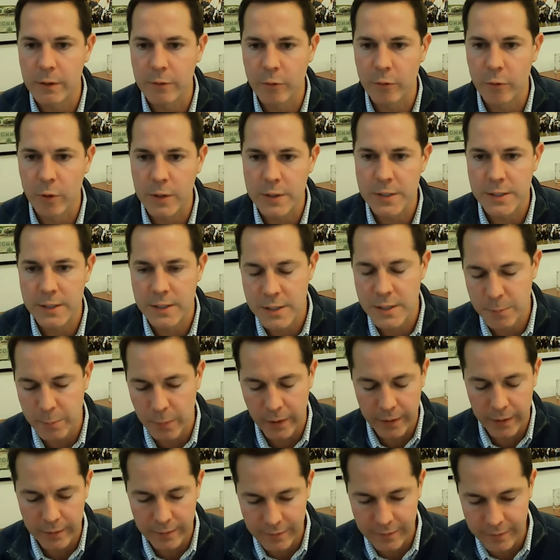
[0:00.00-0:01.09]
for us
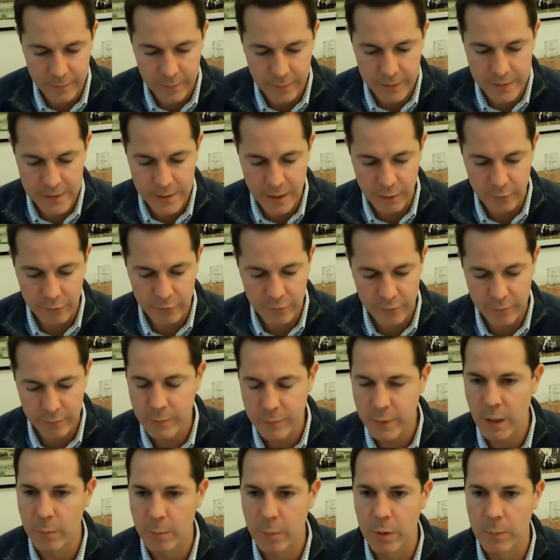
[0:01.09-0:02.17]
despite a tough
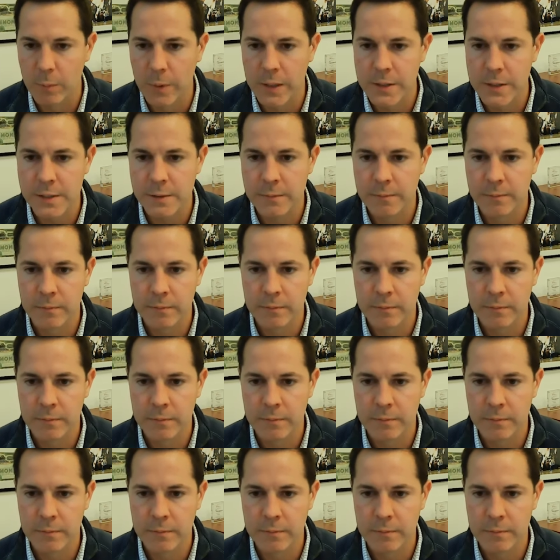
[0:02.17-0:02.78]
couple of months.